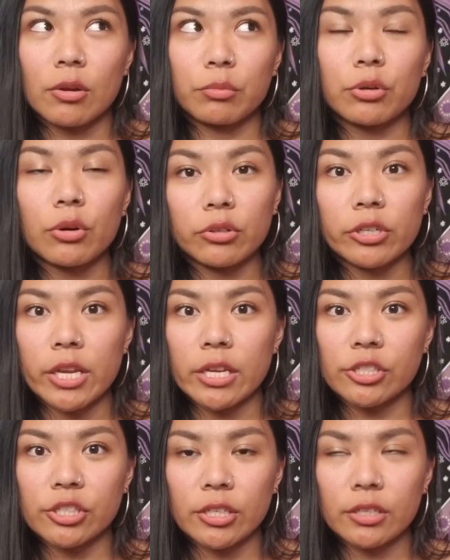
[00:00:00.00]

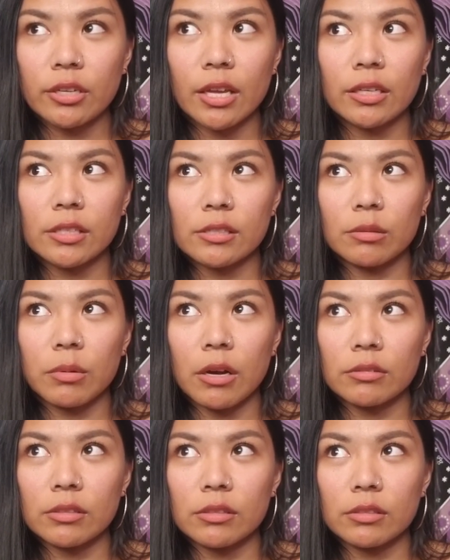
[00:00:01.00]
procreation and it's
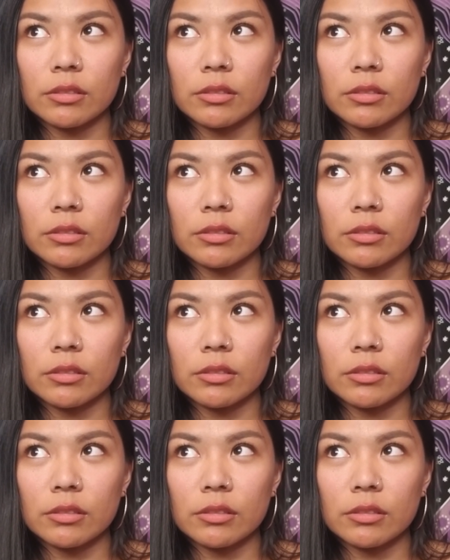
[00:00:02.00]
about